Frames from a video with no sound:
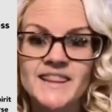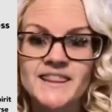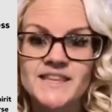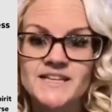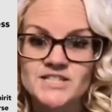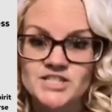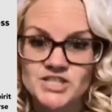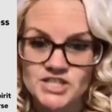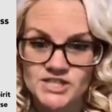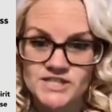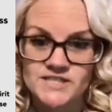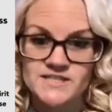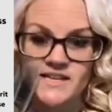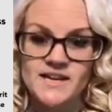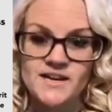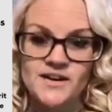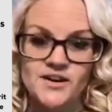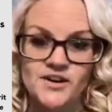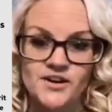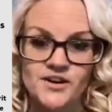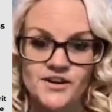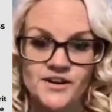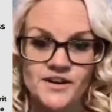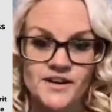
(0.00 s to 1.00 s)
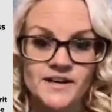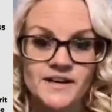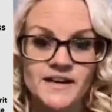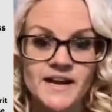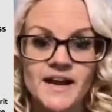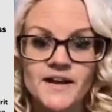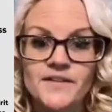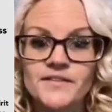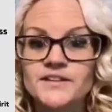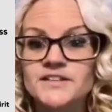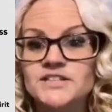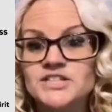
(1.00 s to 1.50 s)
the G center.
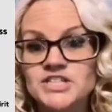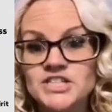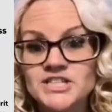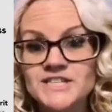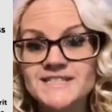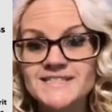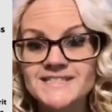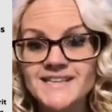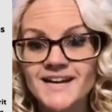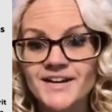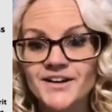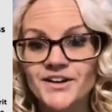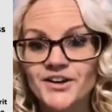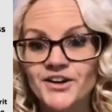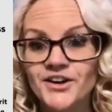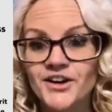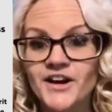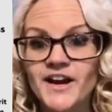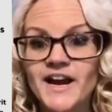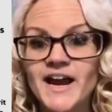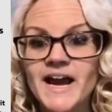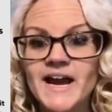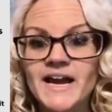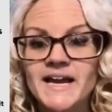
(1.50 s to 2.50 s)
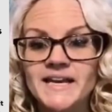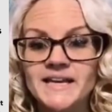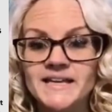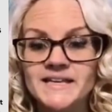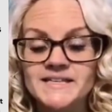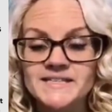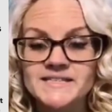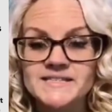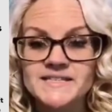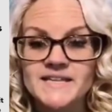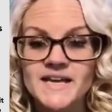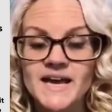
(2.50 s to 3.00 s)
Now, the G center
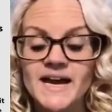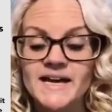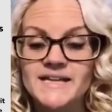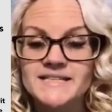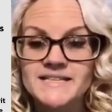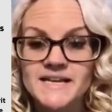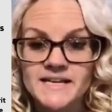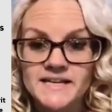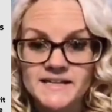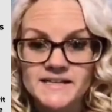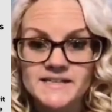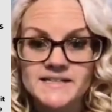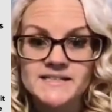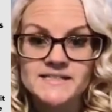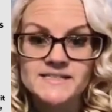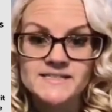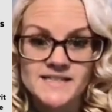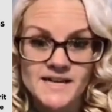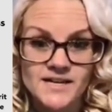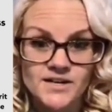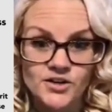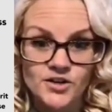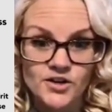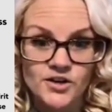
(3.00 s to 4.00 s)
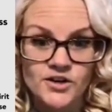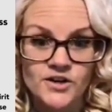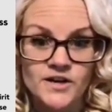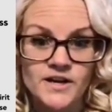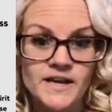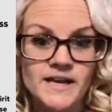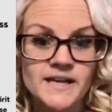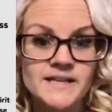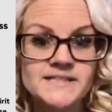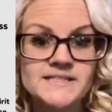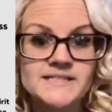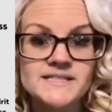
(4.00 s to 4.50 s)
is the identity center.
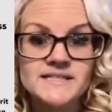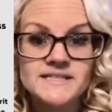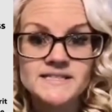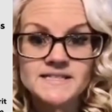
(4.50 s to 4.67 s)
It's the